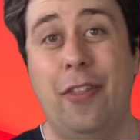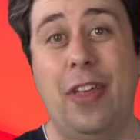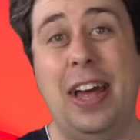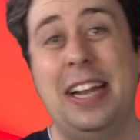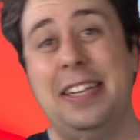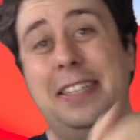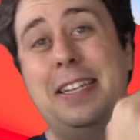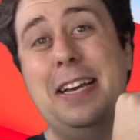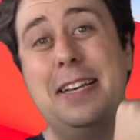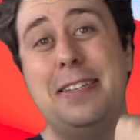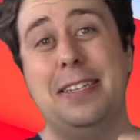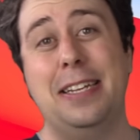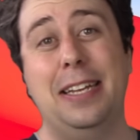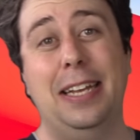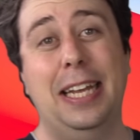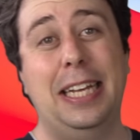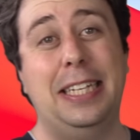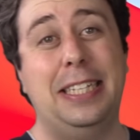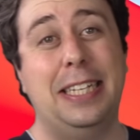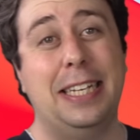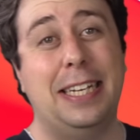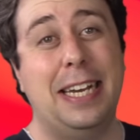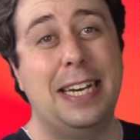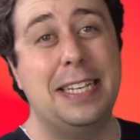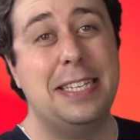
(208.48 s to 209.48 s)
that doesn't
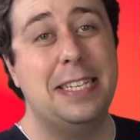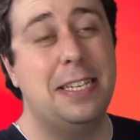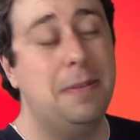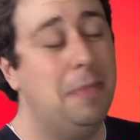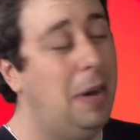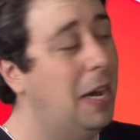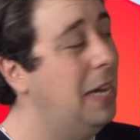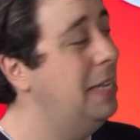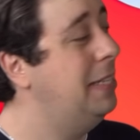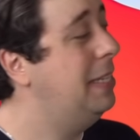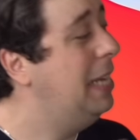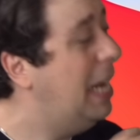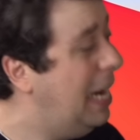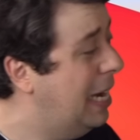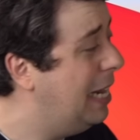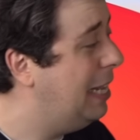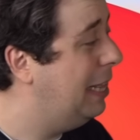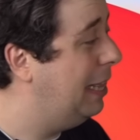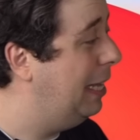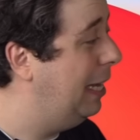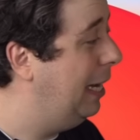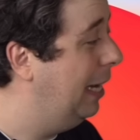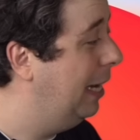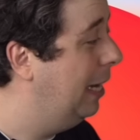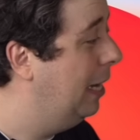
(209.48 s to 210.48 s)
let you customize
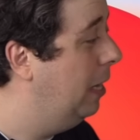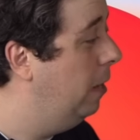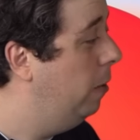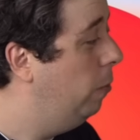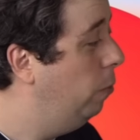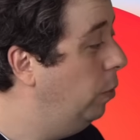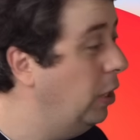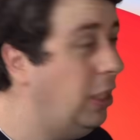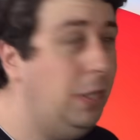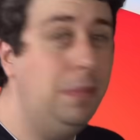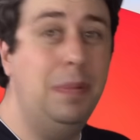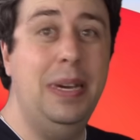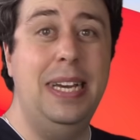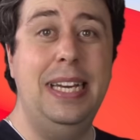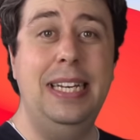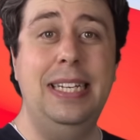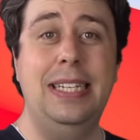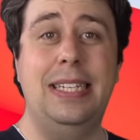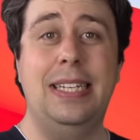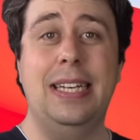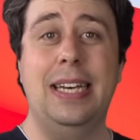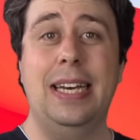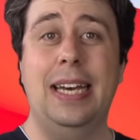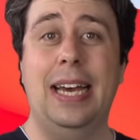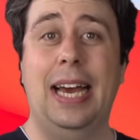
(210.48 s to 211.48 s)
anything, which
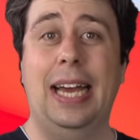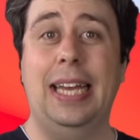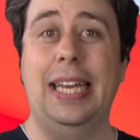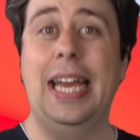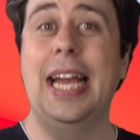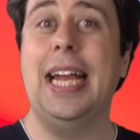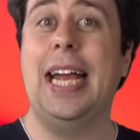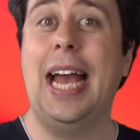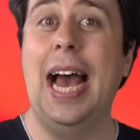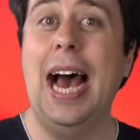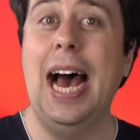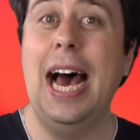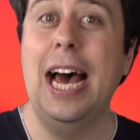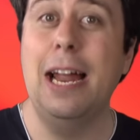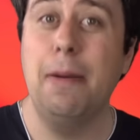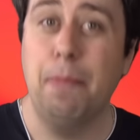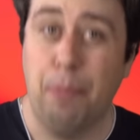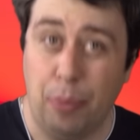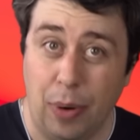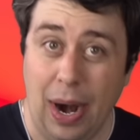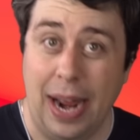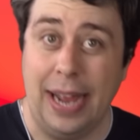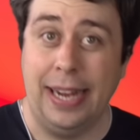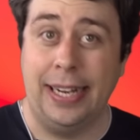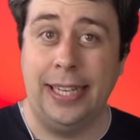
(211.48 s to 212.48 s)
means you can't
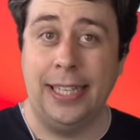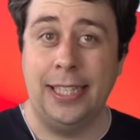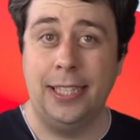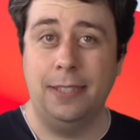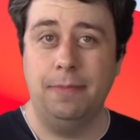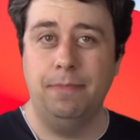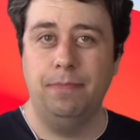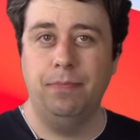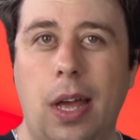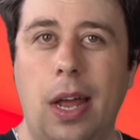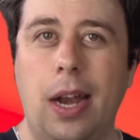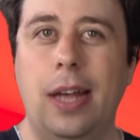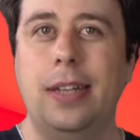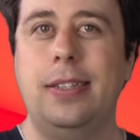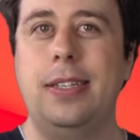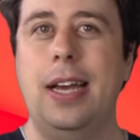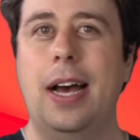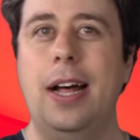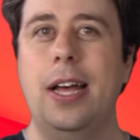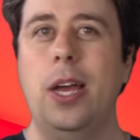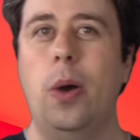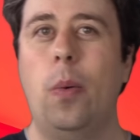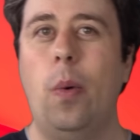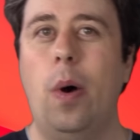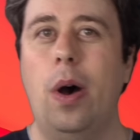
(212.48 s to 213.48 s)
break it. And I
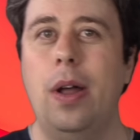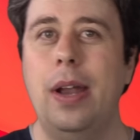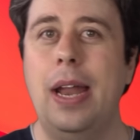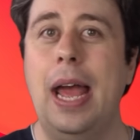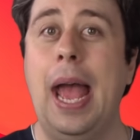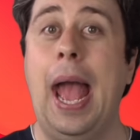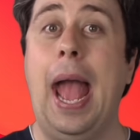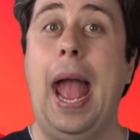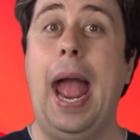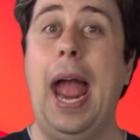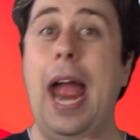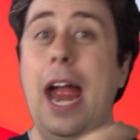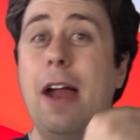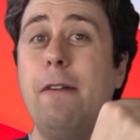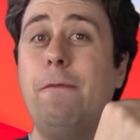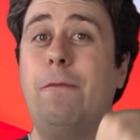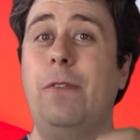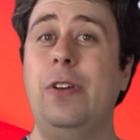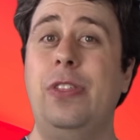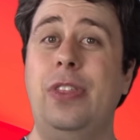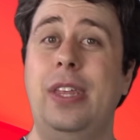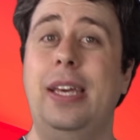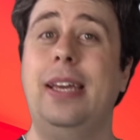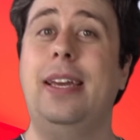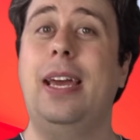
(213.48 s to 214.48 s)
tell you what,
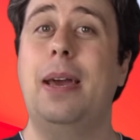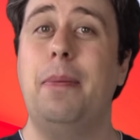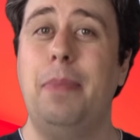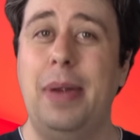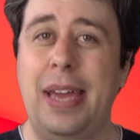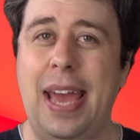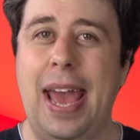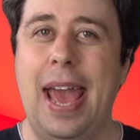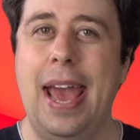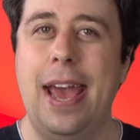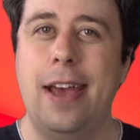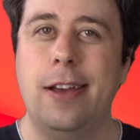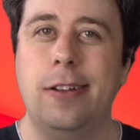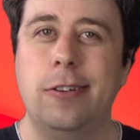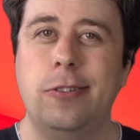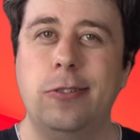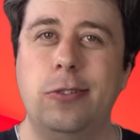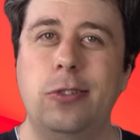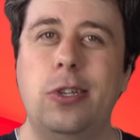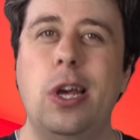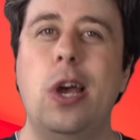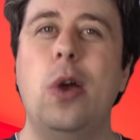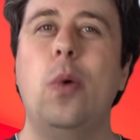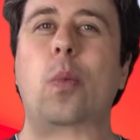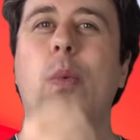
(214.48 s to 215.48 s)
everything can be
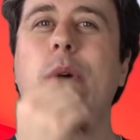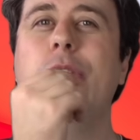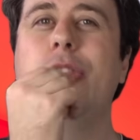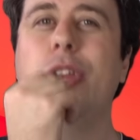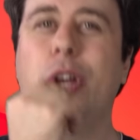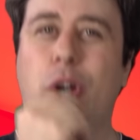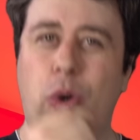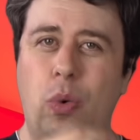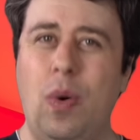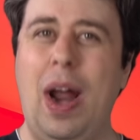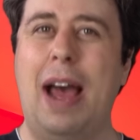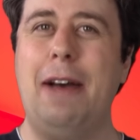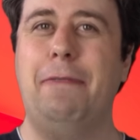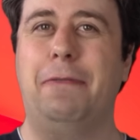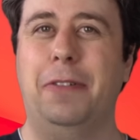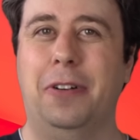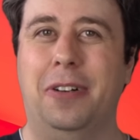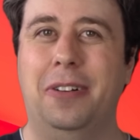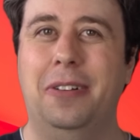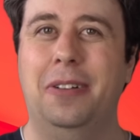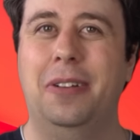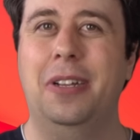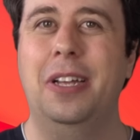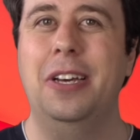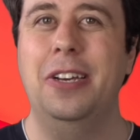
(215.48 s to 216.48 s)
handled with the
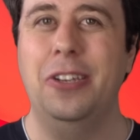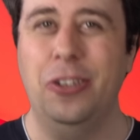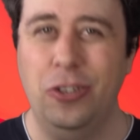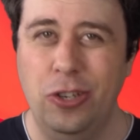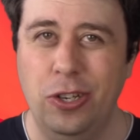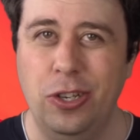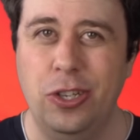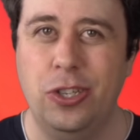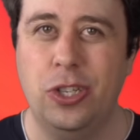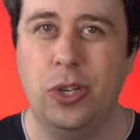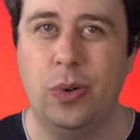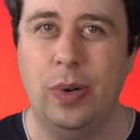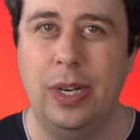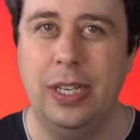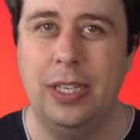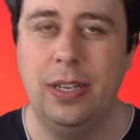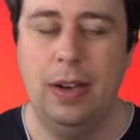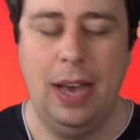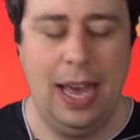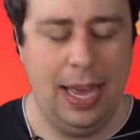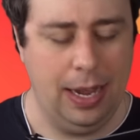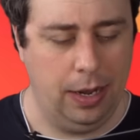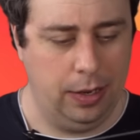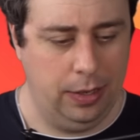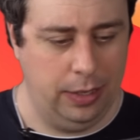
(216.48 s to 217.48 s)
graphical user
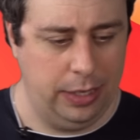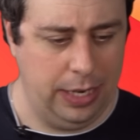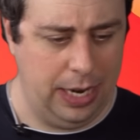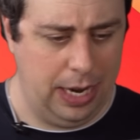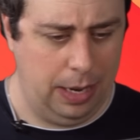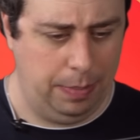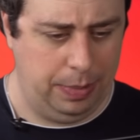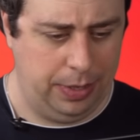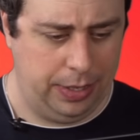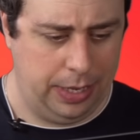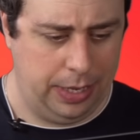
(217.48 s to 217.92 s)
interface. Hang on, shut up a